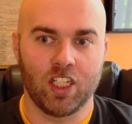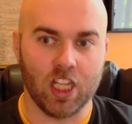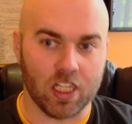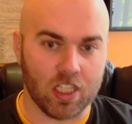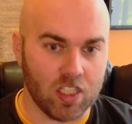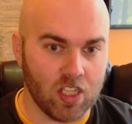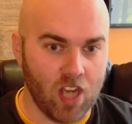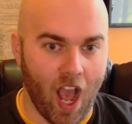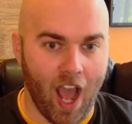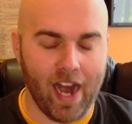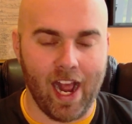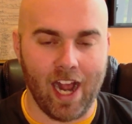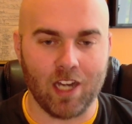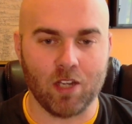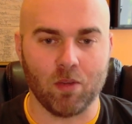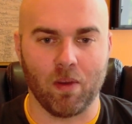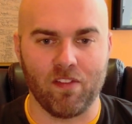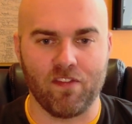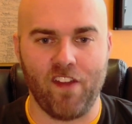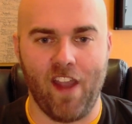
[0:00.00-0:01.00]
just not
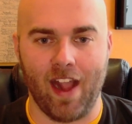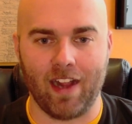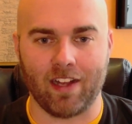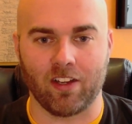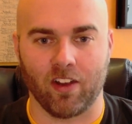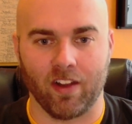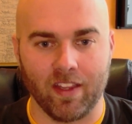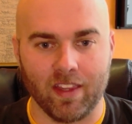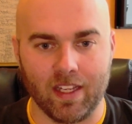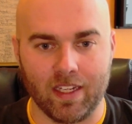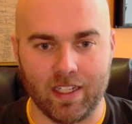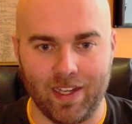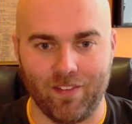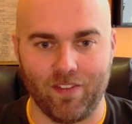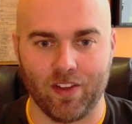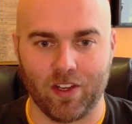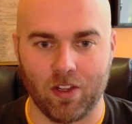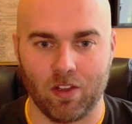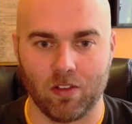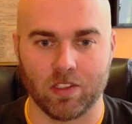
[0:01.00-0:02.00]
after we factor in the
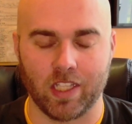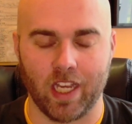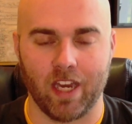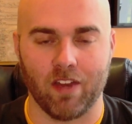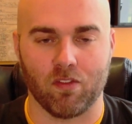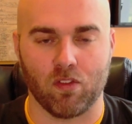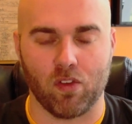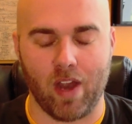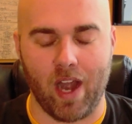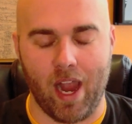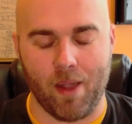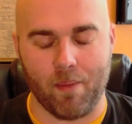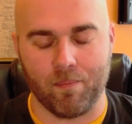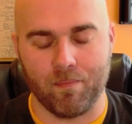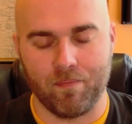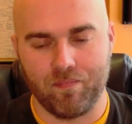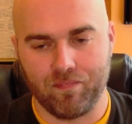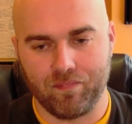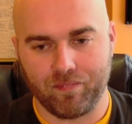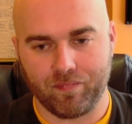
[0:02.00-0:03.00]
difficulty of route.
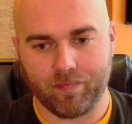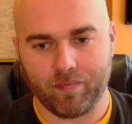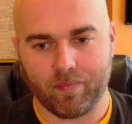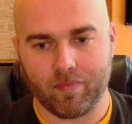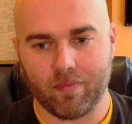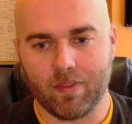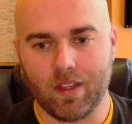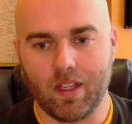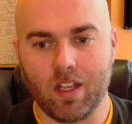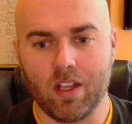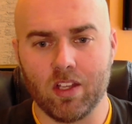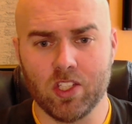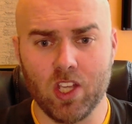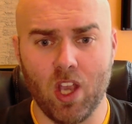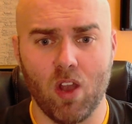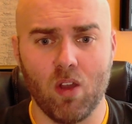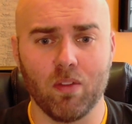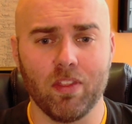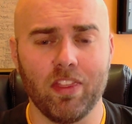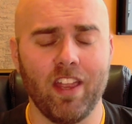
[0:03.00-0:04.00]

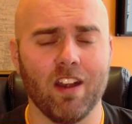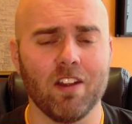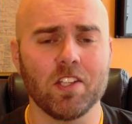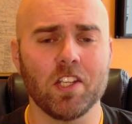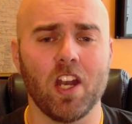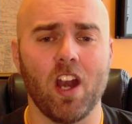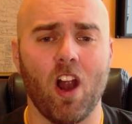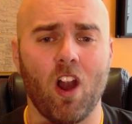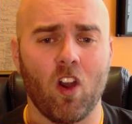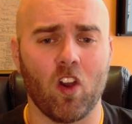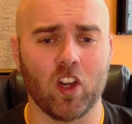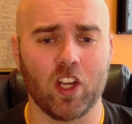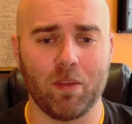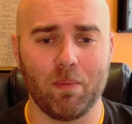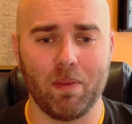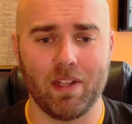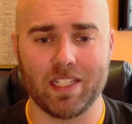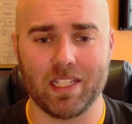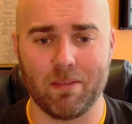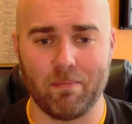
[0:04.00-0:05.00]
So there's an
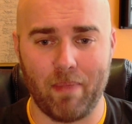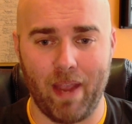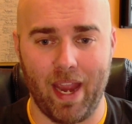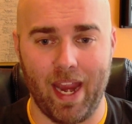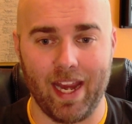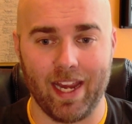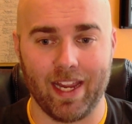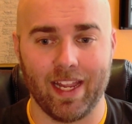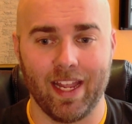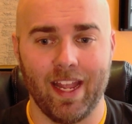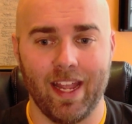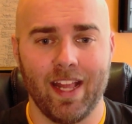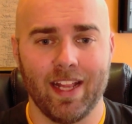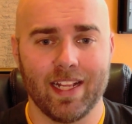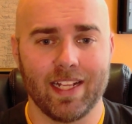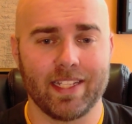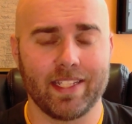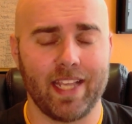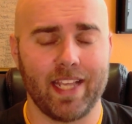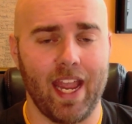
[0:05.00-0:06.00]
argument to make
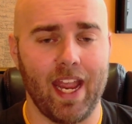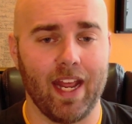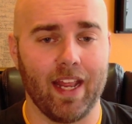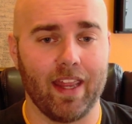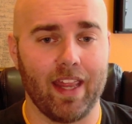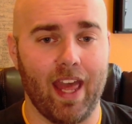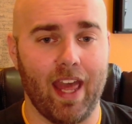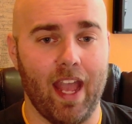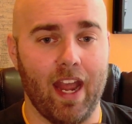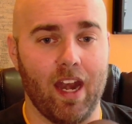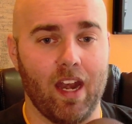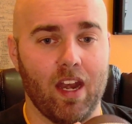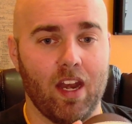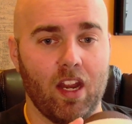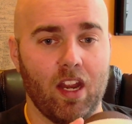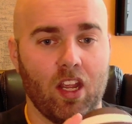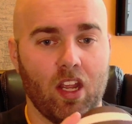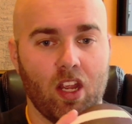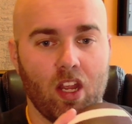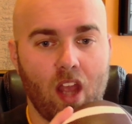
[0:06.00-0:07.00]
that's saying that
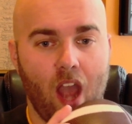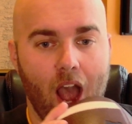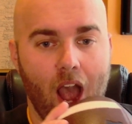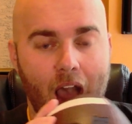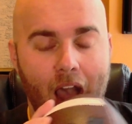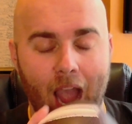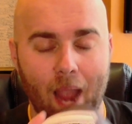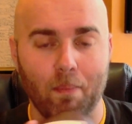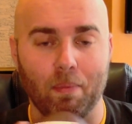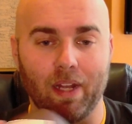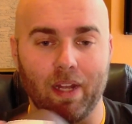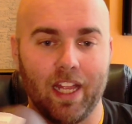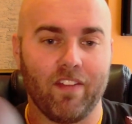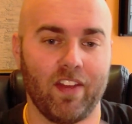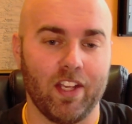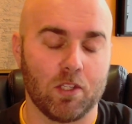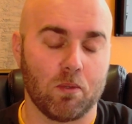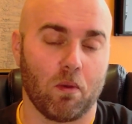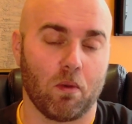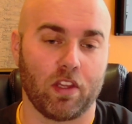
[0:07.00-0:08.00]
I believe
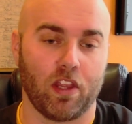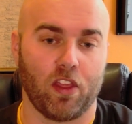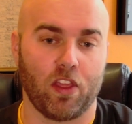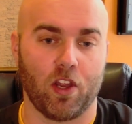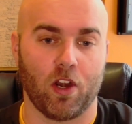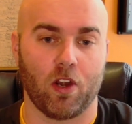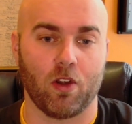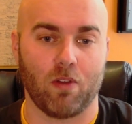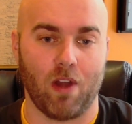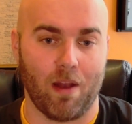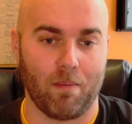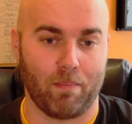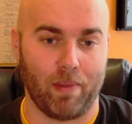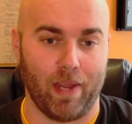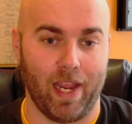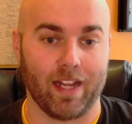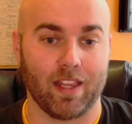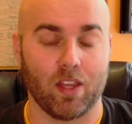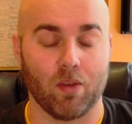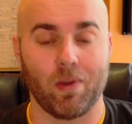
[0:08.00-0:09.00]
he's worth a third-round
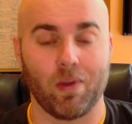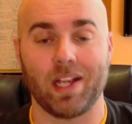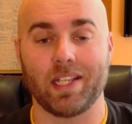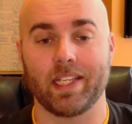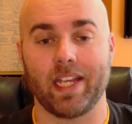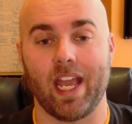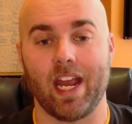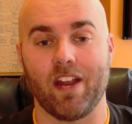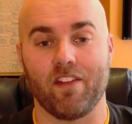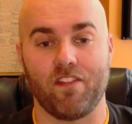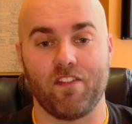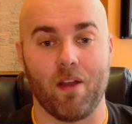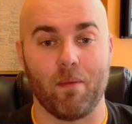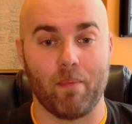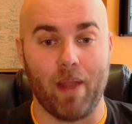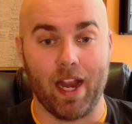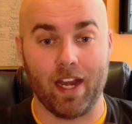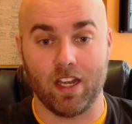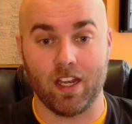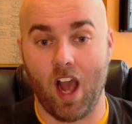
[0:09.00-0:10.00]
pick. The rest of the
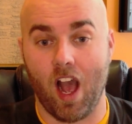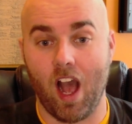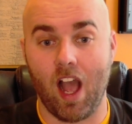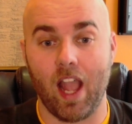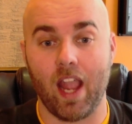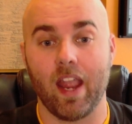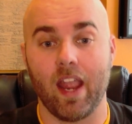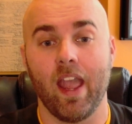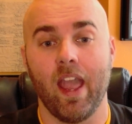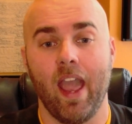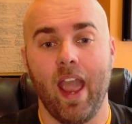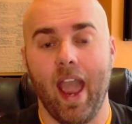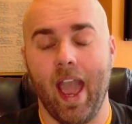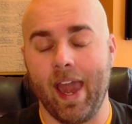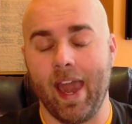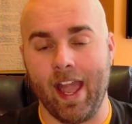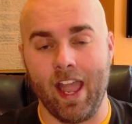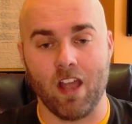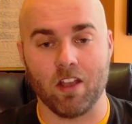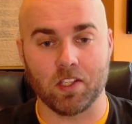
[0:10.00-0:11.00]
NFL might not.
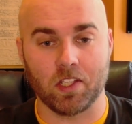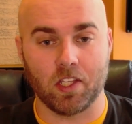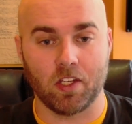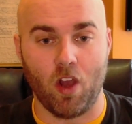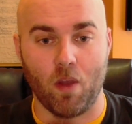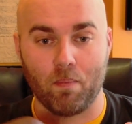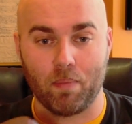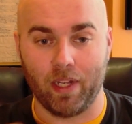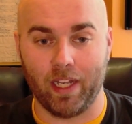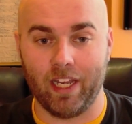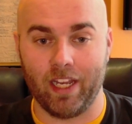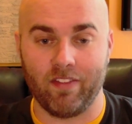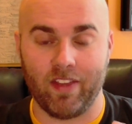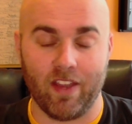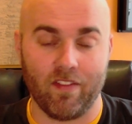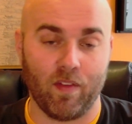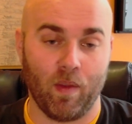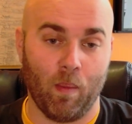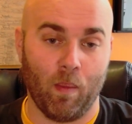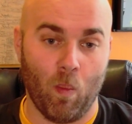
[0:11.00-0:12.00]
And I also don't believe
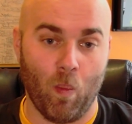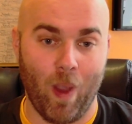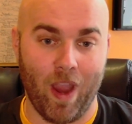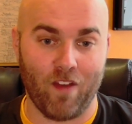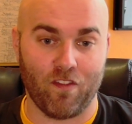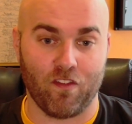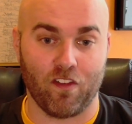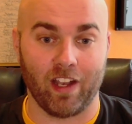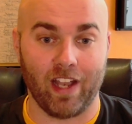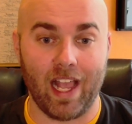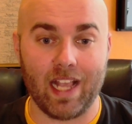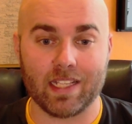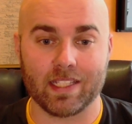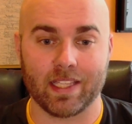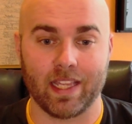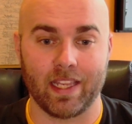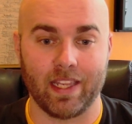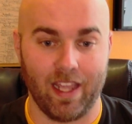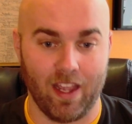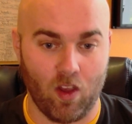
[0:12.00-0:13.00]
giving him away for
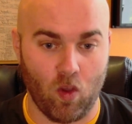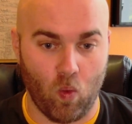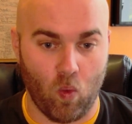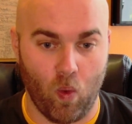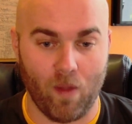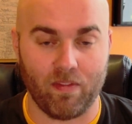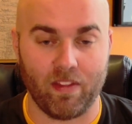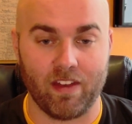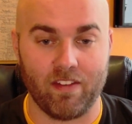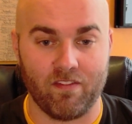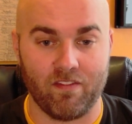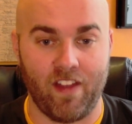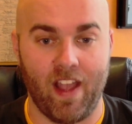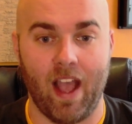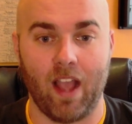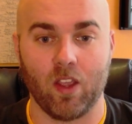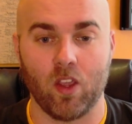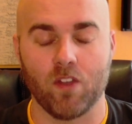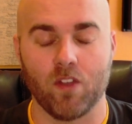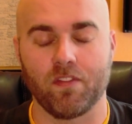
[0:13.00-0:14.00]
less than the equivalent
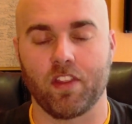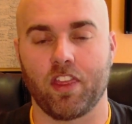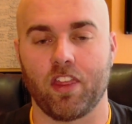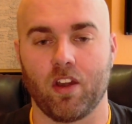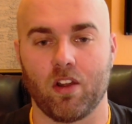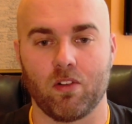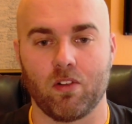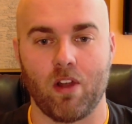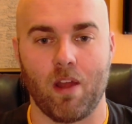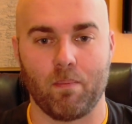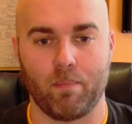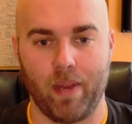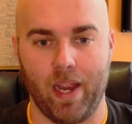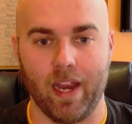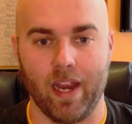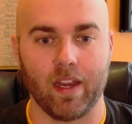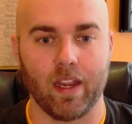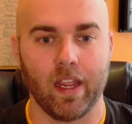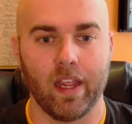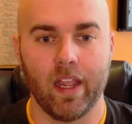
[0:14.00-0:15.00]
value of a third-round
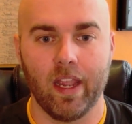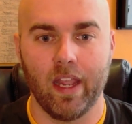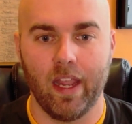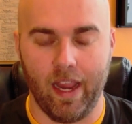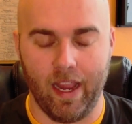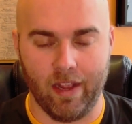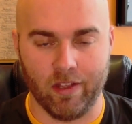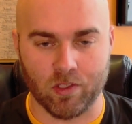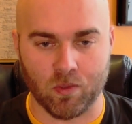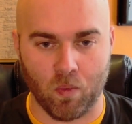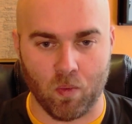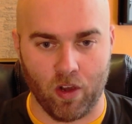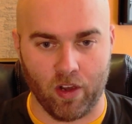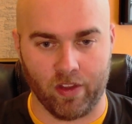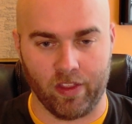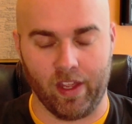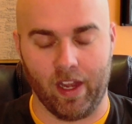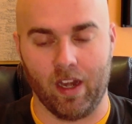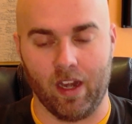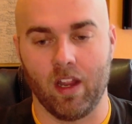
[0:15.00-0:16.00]
pick is
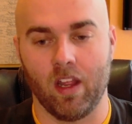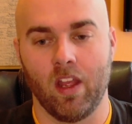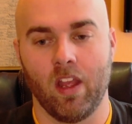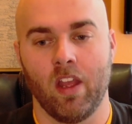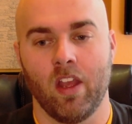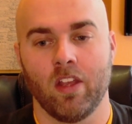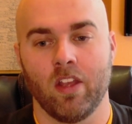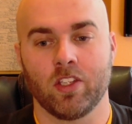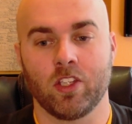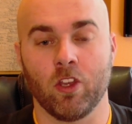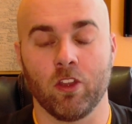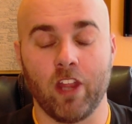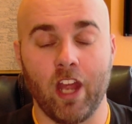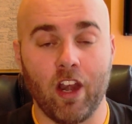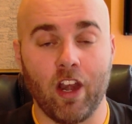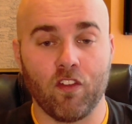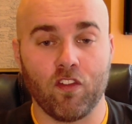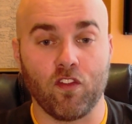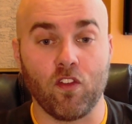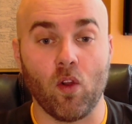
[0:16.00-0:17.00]
worth it. So
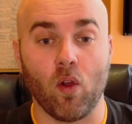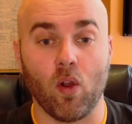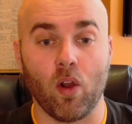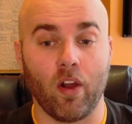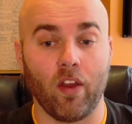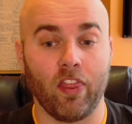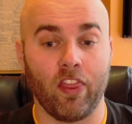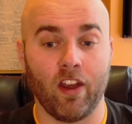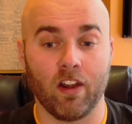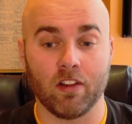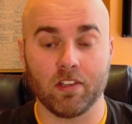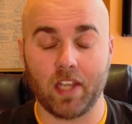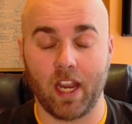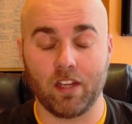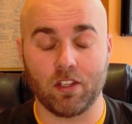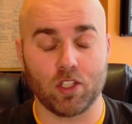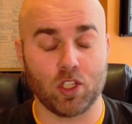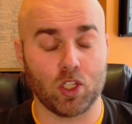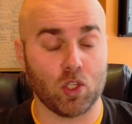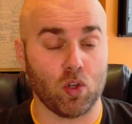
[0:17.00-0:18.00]
therefore, there's
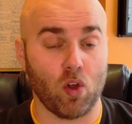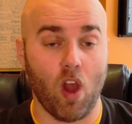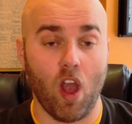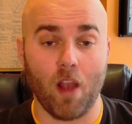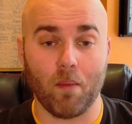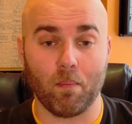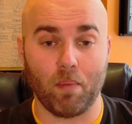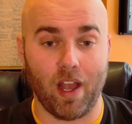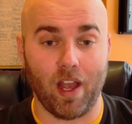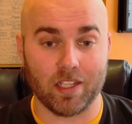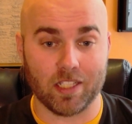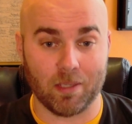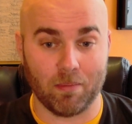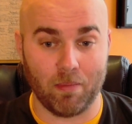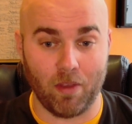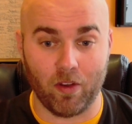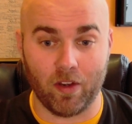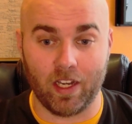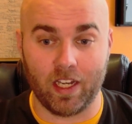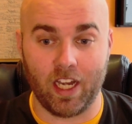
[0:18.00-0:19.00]
a strong
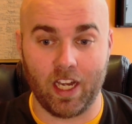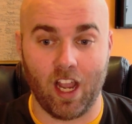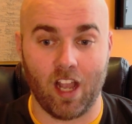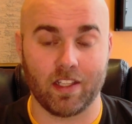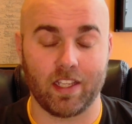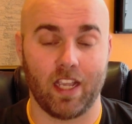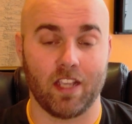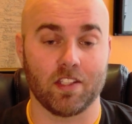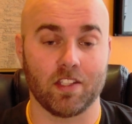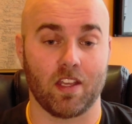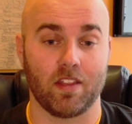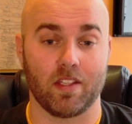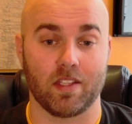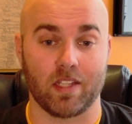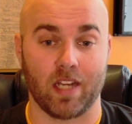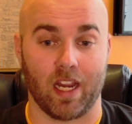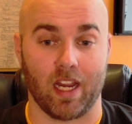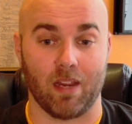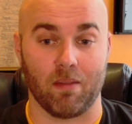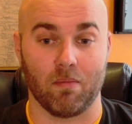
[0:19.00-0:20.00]
possibility Diontae is on
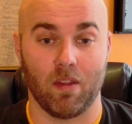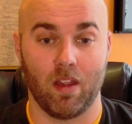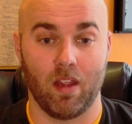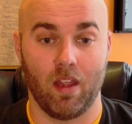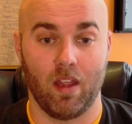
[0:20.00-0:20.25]
this team.